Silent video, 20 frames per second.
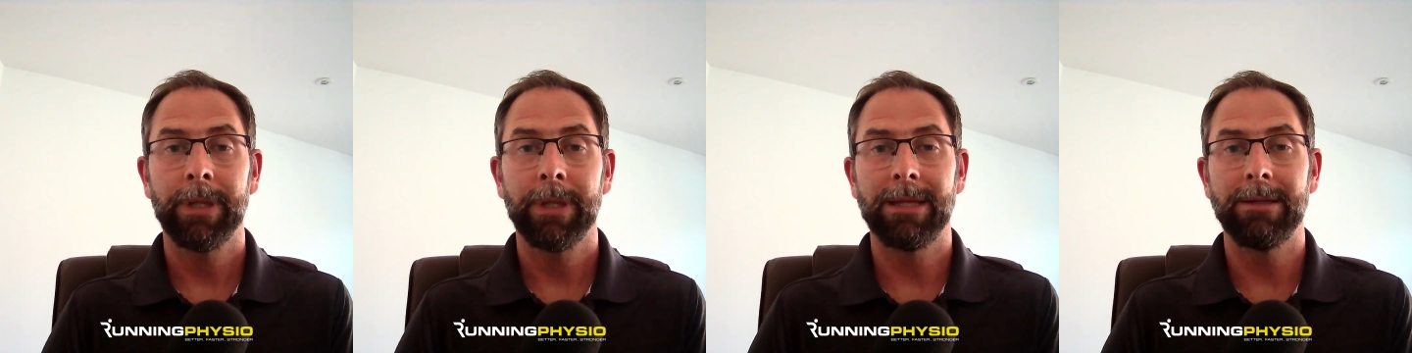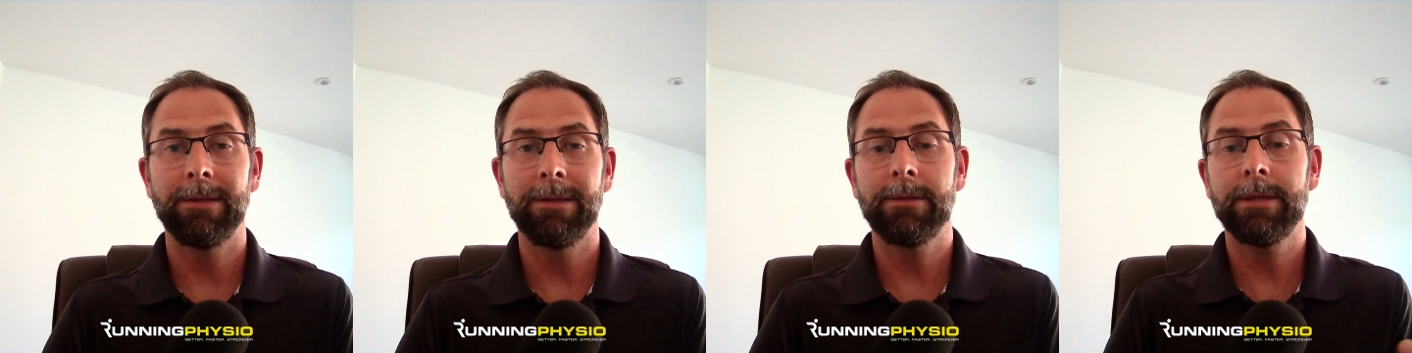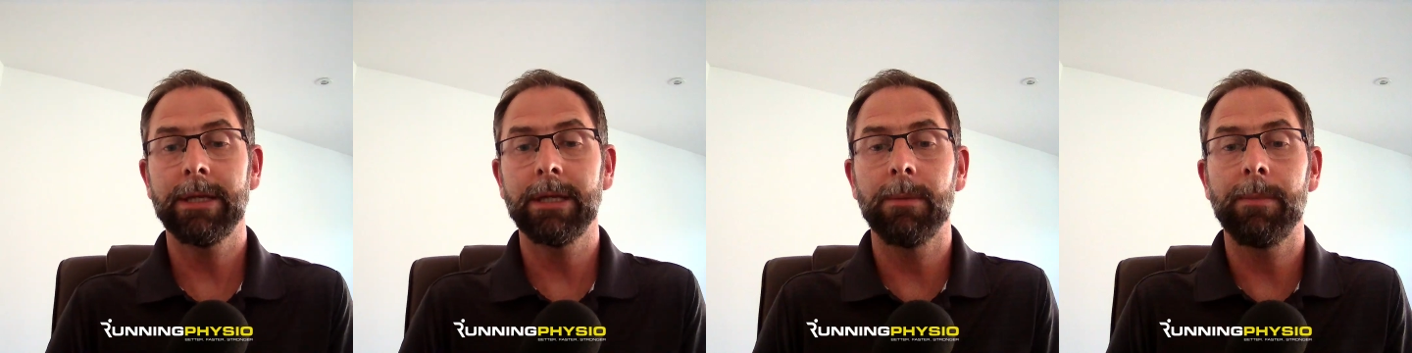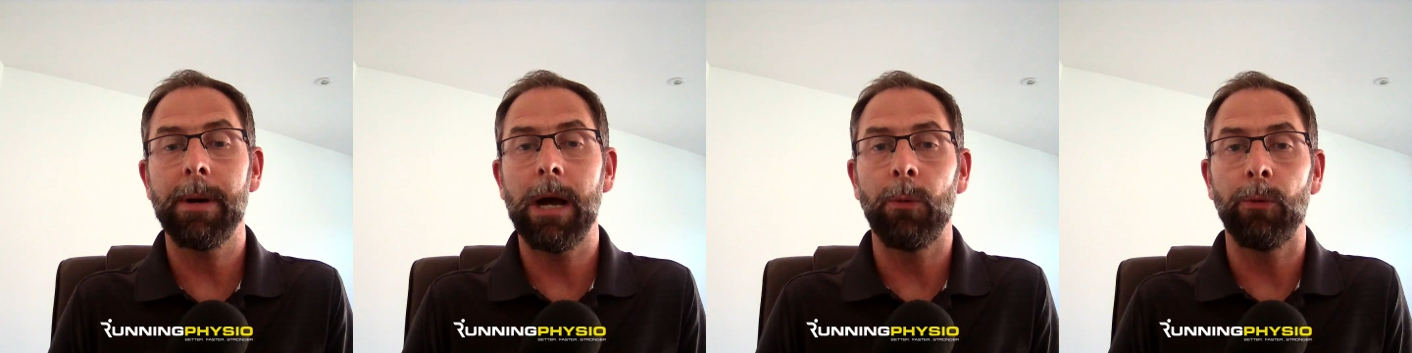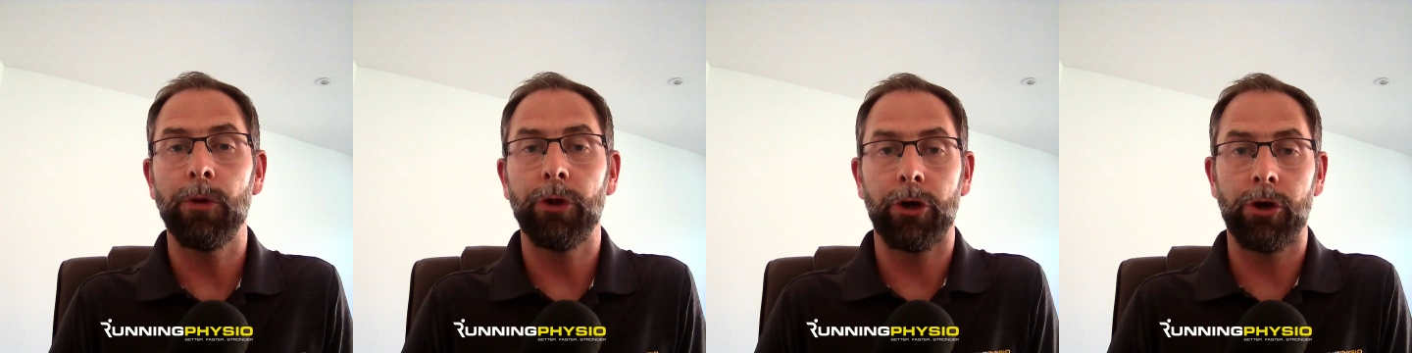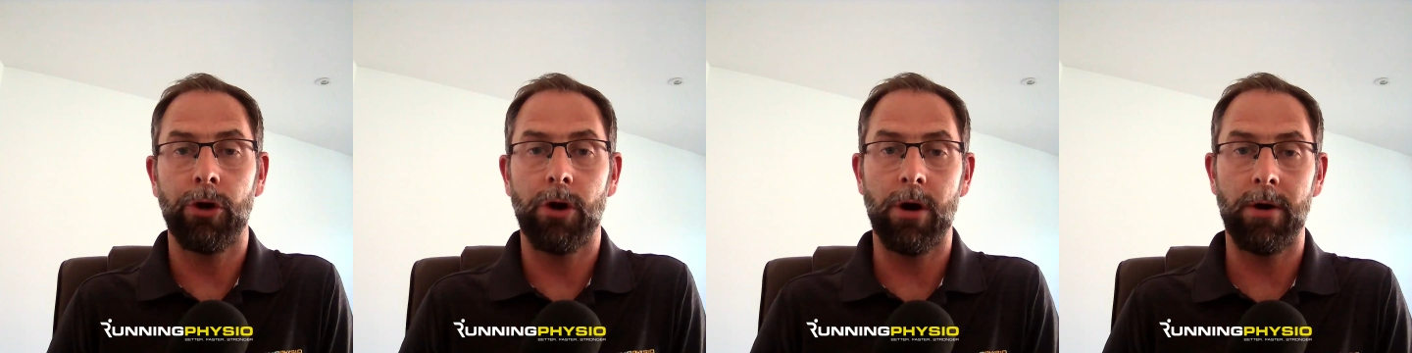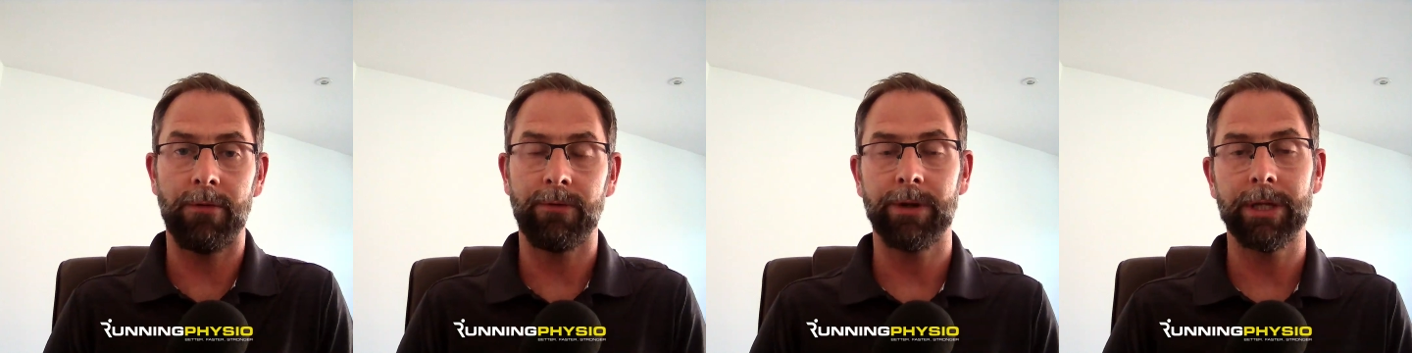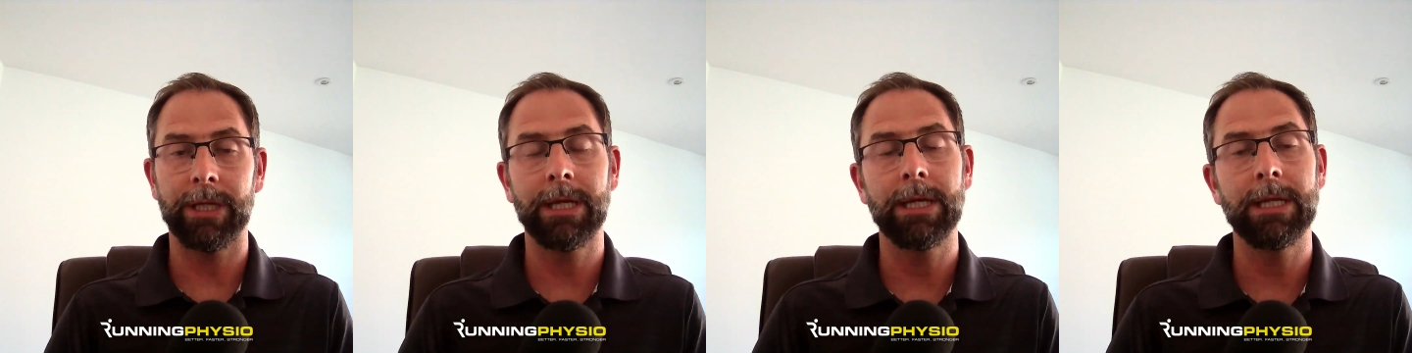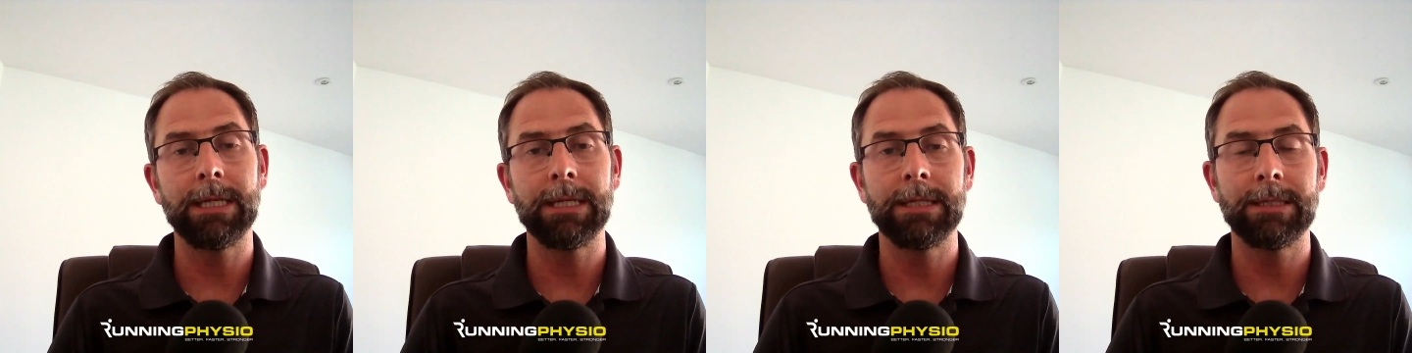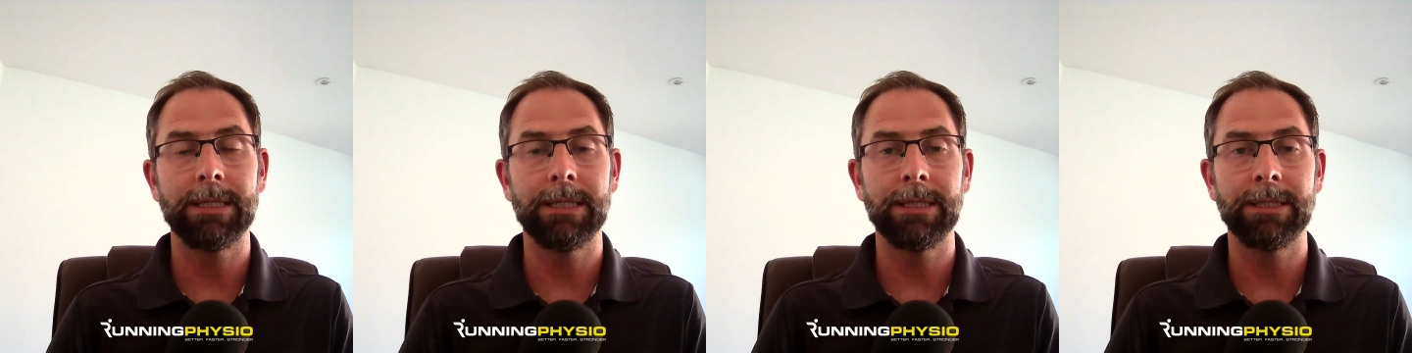And think about what the calf and
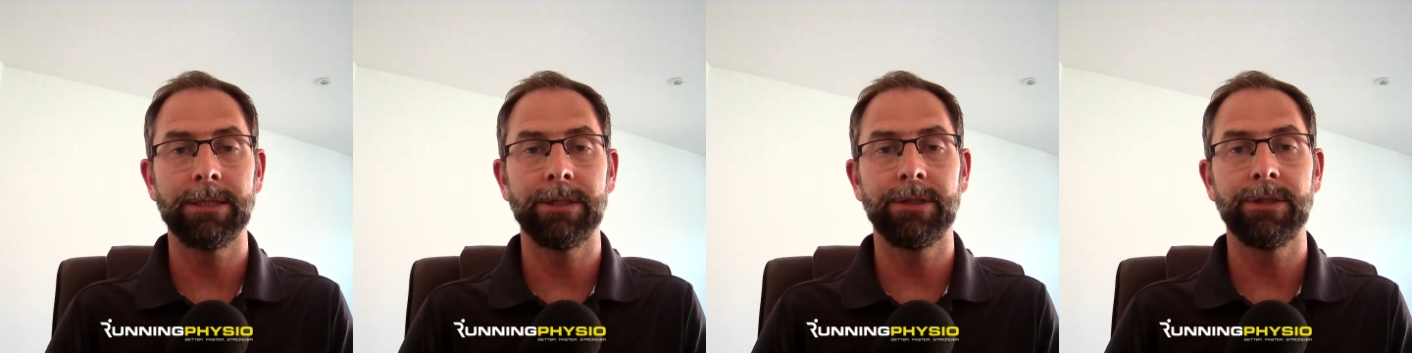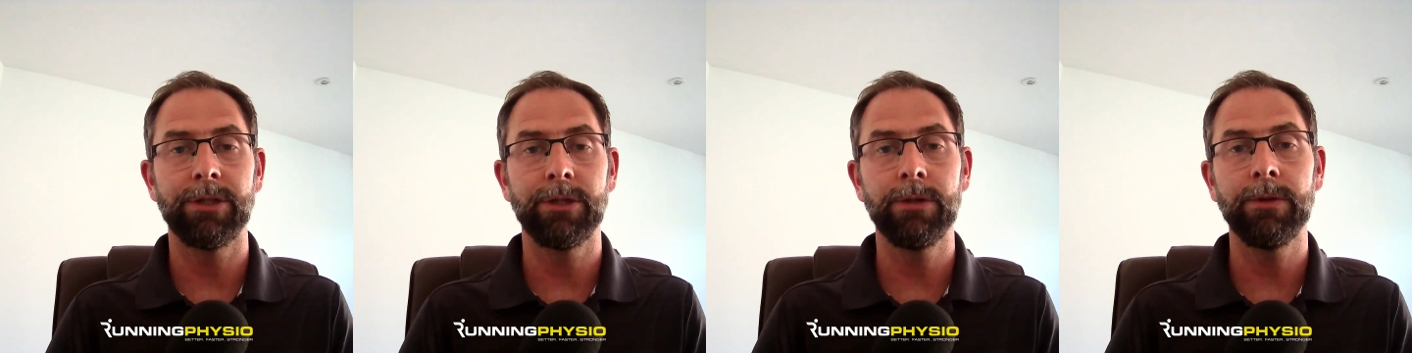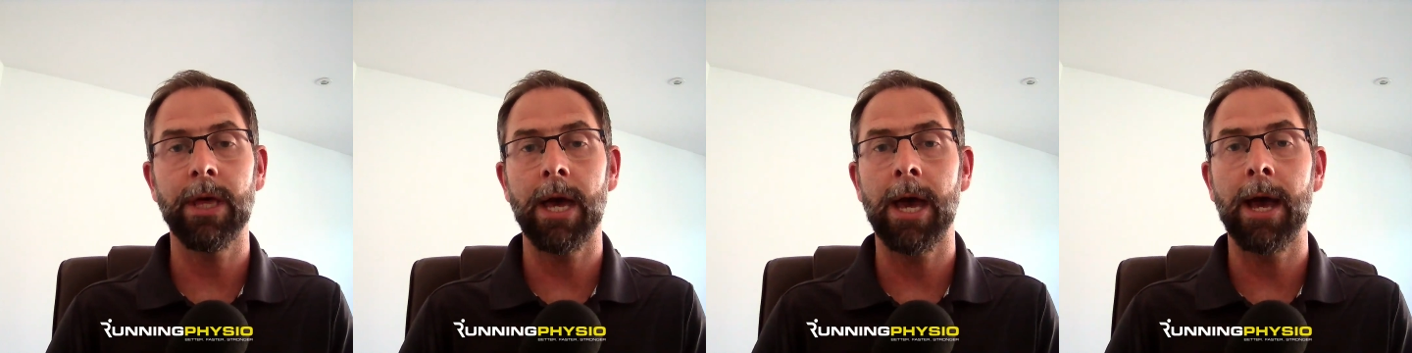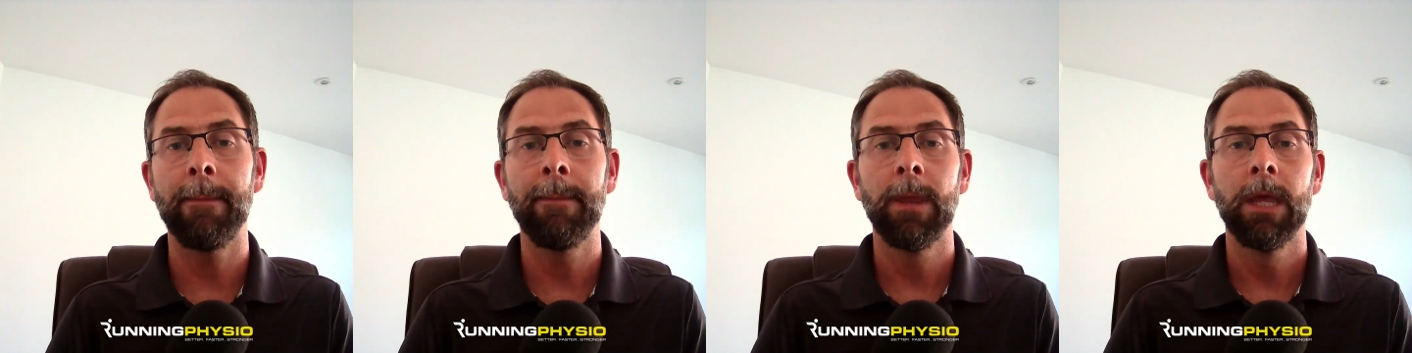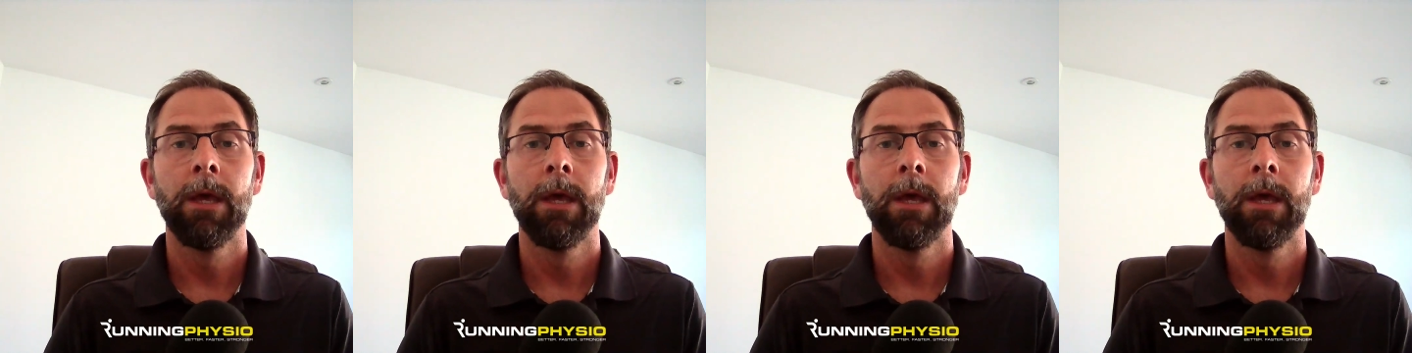Achilles need to do there.